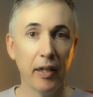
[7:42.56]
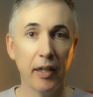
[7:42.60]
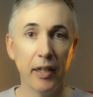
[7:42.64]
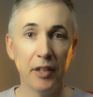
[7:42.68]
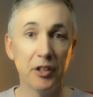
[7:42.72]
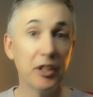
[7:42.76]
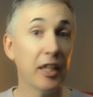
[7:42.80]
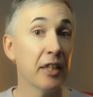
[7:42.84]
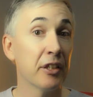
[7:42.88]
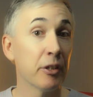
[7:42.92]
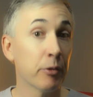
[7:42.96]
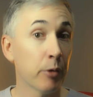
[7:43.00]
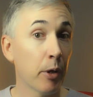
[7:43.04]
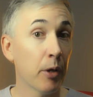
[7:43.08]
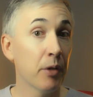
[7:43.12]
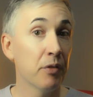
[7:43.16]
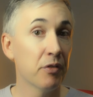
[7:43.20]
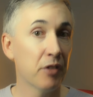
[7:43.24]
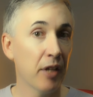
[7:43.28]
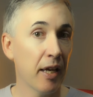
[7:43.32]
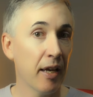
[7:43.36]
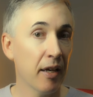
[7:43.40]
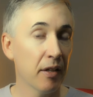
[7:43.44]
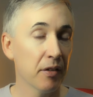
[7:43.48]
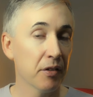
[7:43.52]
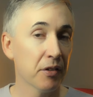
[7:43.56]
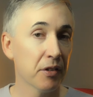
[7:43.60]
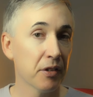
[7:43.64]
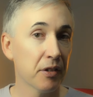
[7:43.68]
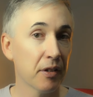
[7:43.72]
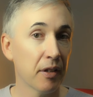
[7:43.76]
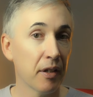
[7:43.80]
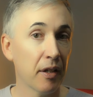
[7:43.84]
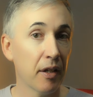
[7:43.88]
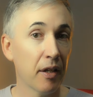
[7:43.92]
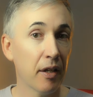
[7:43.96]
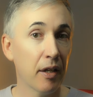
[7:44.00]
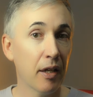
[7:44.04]
She has her own doubts
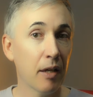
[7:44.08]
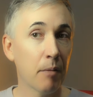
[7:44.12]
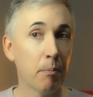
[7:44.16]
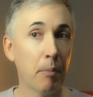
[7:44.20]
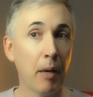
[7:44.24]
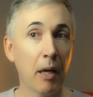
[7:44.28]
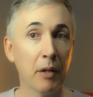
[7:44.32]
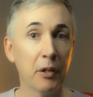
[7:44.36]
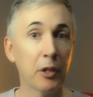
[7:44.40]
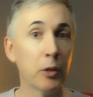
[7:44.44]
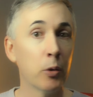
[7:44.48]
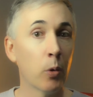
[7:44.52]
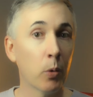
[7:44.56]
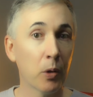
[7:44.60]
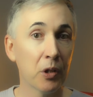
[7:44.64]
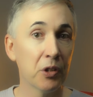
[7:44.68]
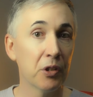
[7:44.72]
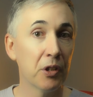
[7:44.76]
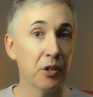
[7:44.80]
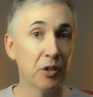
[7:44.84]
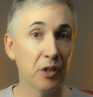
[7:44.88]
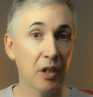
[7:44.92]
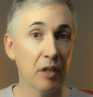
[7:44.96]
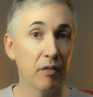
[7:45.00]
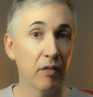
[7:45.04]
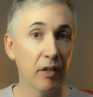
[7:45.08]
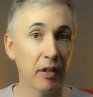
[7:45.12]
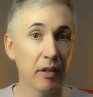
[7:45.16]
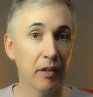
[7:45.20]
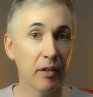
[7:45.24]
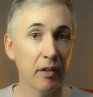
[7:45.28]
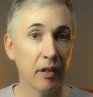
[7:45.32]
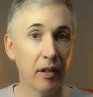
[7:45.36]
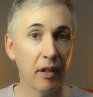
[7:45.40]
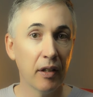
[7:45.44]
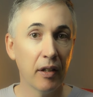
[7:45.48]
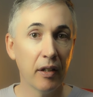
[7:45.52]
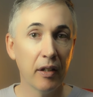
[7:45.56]
about the orders she's given.
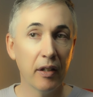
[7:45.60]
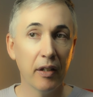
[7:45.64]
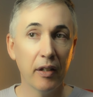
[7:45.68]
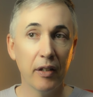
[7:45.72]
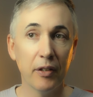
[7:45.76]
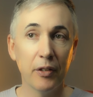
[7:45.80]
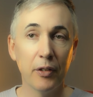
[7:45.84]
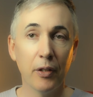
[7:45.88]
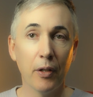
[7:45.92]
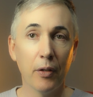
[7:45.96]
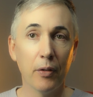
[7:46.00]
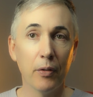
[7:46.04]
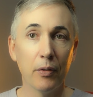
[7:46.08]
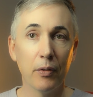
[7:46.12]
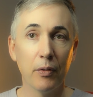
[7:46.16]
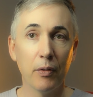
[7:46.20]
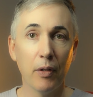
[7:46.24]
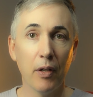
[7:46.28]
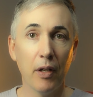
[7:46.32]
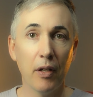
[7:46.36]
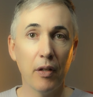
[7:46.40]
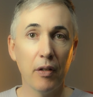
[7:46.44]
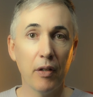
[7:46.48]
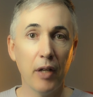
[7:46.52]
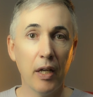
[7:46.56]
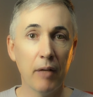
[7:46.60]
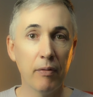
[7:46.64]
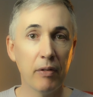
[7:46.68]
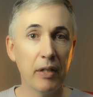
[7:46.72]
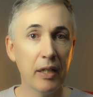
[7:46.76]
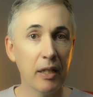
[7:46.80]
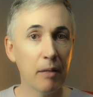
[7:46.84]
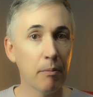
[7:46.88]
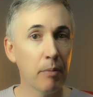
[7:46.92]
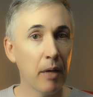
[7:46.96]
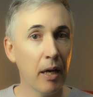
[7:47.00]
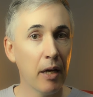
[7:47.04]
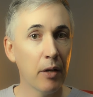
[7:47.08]
You know,
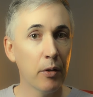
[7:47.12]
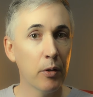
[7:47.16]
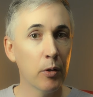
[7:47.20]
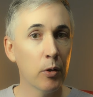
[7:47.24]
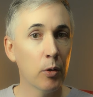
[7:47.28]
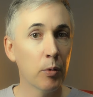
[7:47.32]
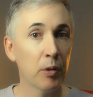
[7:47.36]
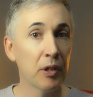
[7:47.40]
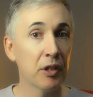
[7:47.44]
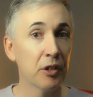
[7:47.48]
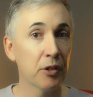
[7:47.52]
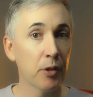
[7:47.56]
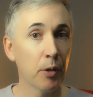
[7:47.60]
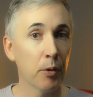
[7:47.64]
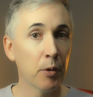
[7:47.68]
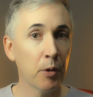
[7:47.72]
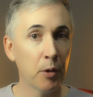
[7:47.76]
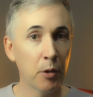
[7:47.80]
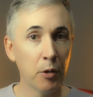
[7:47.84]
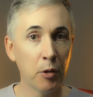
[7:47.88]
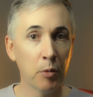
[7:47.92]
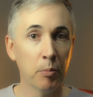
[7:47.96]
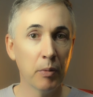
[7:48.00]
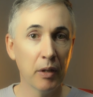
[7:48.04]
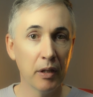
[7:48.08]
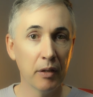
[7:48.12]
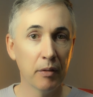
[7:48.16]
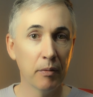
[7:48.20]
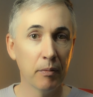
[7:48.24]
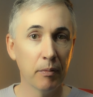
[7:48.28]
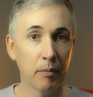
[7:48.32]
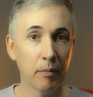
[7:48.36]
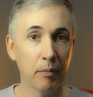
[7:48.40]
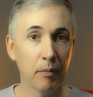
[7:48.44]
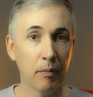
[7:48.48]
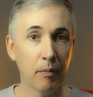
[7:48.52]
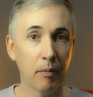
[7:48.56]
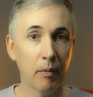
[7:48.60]
everything about her is so human.
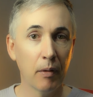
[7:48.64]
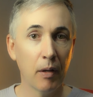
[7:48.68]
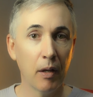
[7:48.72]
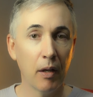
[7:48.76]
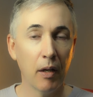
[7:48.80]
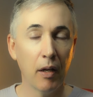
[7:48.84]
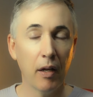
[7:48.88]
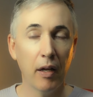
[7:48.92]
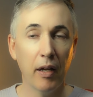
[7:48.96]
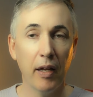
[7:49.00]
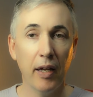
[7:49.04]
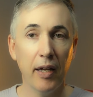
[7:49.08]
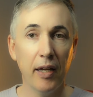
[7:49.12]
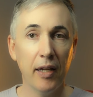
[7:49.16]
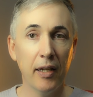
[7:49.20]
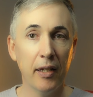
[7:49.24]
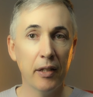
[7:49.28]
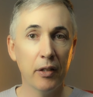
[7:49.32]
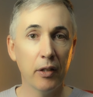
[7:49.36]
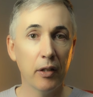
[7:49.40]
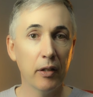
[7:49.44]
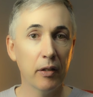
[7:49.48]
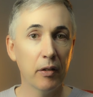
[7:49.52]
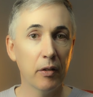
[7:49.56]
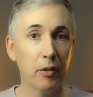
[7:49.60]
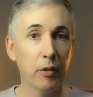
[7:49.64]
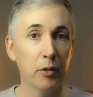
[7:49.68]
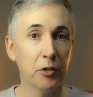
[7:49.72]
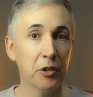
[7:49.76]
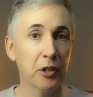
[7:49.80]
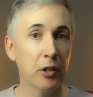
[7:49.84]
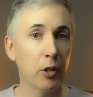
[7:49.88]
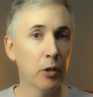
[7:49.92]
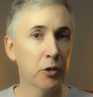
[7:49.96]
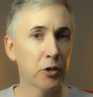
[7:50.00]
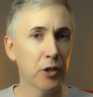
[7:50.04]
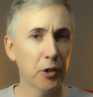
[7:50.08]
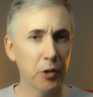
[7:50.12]
And she's
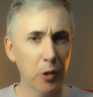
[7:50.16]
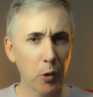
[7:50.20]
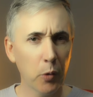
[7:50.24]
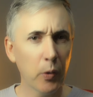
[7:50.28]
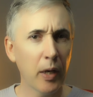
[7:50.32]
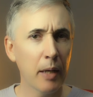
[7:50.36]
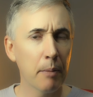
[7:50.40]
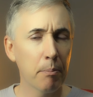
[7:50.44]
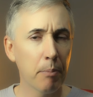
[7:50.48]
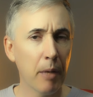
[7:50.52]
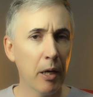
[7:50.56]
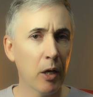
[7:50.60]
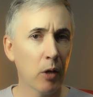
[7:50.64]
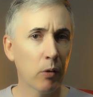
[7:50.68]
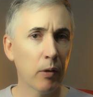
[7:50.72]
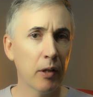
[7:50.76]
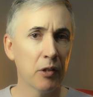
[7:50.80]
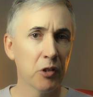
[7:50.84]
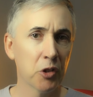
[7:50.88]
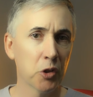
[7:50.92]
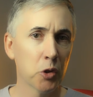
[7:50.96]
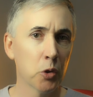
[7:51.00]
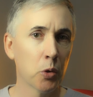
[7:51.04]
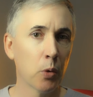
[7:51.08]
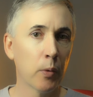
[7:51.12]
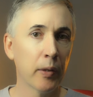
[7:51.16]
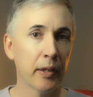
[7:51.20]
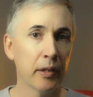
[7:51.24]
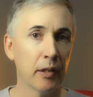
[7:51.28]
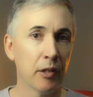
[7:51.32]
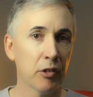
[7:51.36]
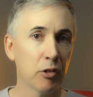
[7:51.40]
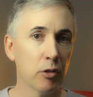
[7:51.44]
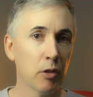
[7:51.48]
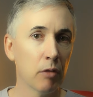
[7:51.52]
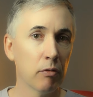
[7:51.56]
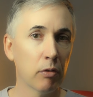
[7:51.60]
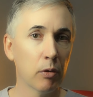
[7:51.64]
got such a great background story in
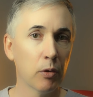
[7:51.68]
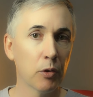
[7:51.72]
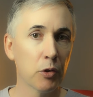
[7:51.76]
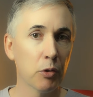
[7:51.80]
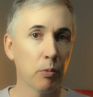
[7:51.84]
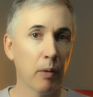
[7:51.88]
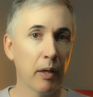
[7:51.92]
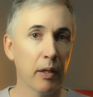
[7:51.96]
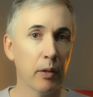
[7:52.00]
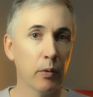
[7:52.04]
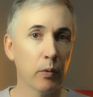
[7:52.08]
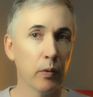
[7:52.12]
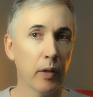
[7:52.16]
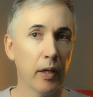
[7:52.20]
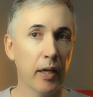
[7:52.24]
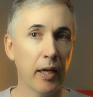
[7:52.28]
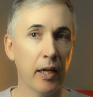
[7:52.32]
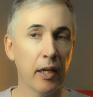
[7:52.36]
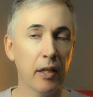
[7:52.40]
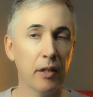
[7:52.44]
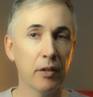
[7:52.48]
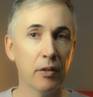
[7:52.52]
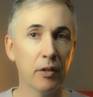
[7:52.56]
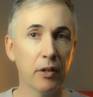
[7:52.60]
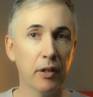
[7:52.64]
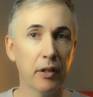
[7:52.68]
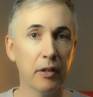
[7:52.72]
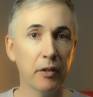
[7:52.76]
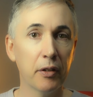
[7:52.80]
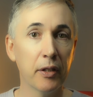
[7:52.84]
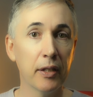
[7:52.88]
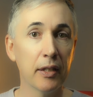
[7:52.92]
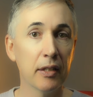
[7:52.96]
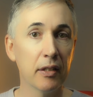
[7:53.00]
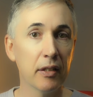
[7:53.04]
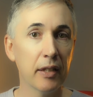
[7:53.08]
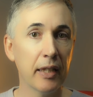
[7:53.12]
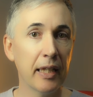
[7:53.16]
this novel as well. And you
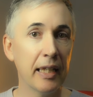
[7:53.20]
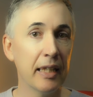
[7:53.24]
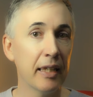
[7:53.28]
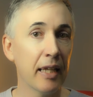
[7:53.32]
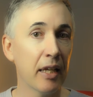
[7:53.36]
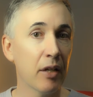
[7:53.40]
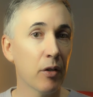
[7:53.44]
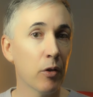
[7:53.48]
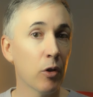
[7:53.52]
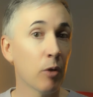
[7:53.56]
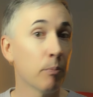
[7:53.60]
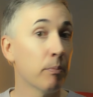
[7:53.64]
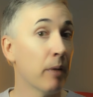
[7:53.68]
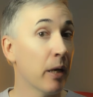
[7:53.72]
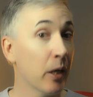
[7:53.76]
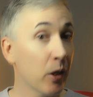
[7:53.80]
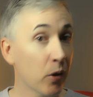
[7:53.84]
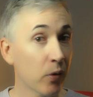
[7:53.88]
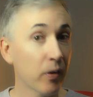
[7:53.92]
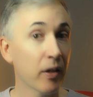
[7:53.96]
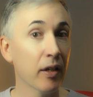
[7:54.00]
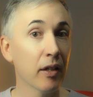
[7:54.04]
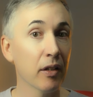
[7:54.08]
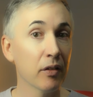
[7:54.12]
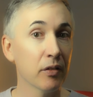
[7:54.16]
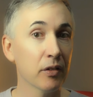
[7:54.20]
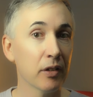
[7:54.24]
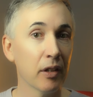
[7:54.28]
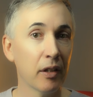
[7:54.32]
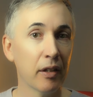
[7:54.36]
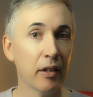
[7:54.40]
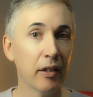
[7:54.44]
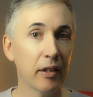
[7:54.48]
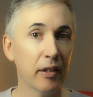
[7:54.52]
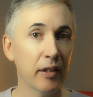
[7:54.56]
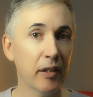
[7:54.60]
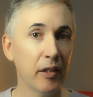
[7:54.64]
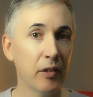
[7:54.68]
can see that her background
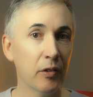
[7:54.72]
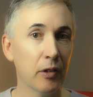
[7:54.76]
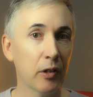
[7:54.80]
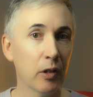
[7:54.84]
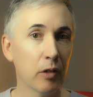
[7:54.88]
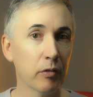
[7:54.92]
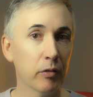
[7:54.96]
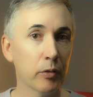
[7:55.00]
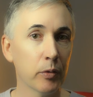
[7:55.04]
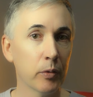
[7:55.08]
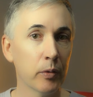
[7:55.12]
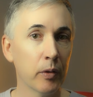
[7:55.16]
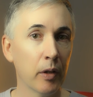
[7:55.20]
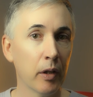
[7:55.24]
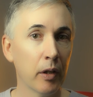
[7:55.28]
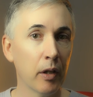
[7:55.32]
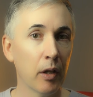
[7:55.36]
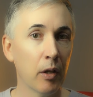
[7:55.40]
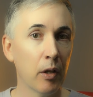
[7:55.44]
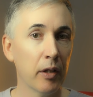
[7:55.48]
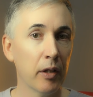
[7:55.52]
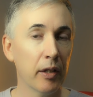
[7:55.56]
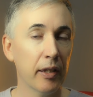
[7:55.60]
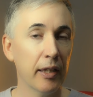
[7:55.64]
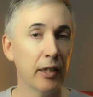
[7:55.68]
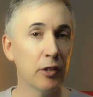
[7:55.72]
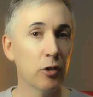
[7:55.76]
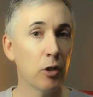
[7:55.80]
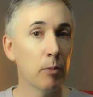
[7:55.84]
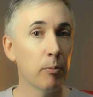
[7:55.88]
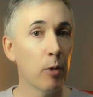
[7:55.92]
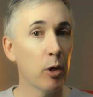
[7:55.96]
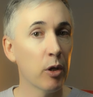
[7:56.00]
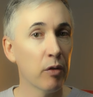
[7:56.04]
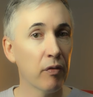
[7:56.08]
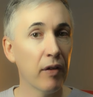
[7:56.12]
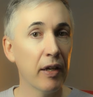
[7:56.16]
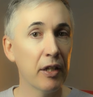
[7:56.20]
in the novel is her
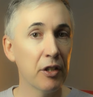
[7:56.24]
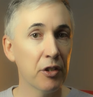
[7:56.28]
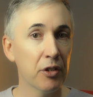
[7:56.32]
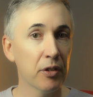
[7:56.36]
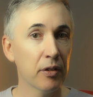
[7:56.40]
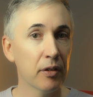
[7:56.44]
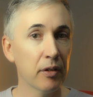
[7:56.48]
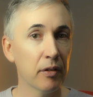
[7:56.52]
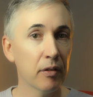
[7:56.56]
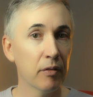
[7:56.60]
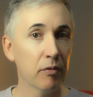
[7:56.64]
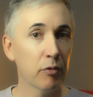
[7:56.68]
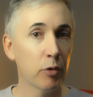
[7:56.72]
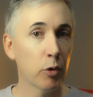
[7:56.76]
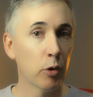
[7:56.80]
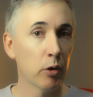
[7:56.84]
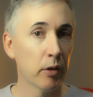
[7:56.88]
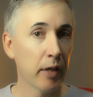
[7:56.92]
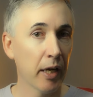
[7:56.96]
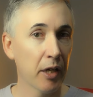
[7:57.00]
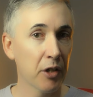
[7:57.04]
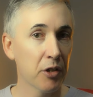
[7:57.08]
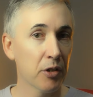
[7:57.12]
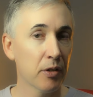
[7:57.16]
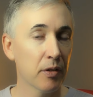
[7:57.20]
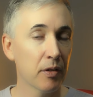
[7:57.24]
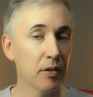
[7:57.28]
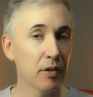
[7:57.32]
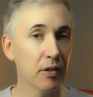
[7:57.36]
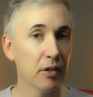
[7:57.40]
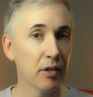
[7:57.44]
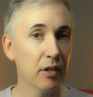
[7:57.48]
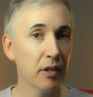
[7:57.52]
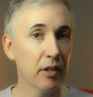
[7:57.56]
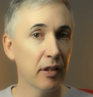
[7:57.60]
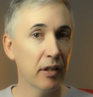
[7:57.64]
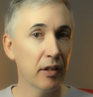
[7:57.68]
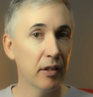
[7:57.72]
motivation for her
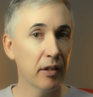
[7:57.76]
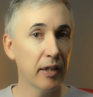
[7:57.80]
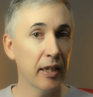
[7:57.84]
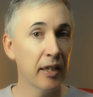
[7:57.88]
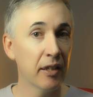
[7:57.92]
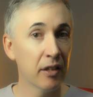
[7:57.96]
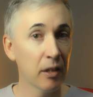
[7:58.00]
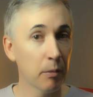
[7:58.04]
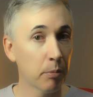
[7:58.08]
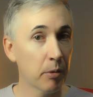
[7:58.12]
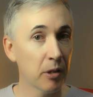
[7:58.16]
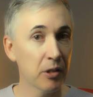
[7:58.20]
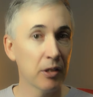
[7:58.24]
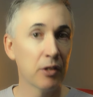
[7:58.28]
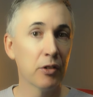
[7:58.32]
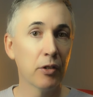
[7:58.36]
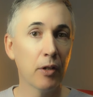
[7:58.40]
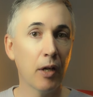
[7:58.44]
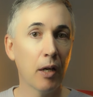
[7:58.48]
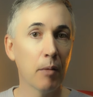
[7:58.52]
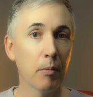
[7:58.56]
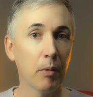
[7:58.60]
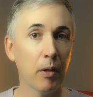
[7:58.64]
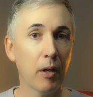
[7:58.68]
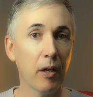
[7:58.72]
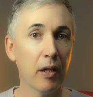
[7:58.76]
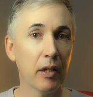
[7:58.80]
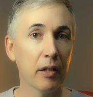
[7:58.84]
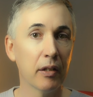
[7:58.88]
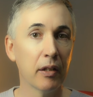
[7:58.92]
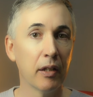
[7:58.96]
actions in the present timeline.